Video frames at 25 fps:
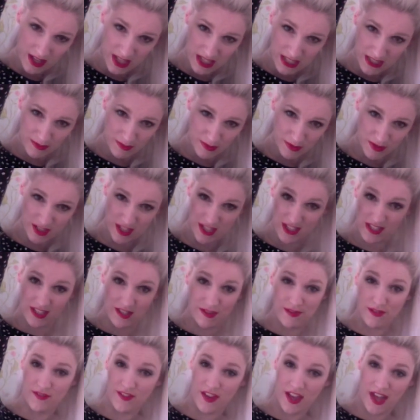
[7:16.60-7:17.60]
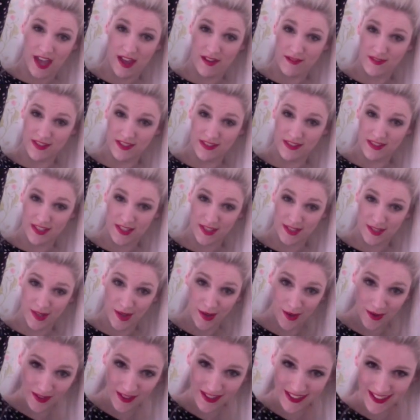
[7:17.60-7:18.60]
It's much easier if your hair isn't this
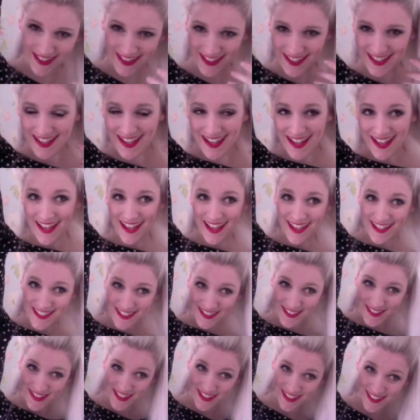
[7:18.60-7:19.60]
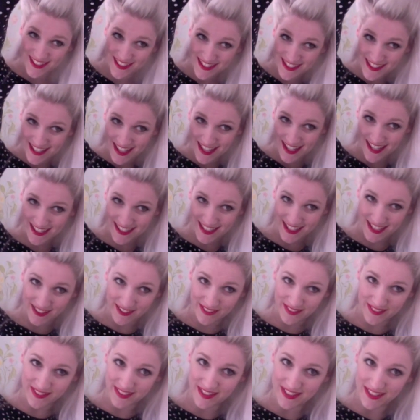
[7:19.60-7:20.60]
long. So you can just take it
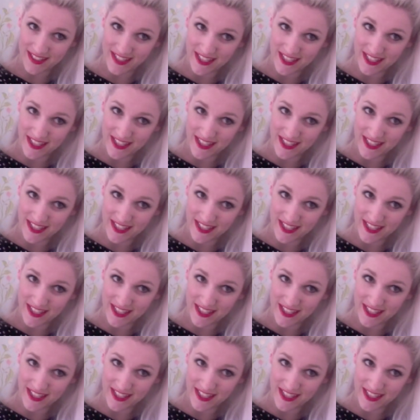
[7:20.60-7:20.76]
down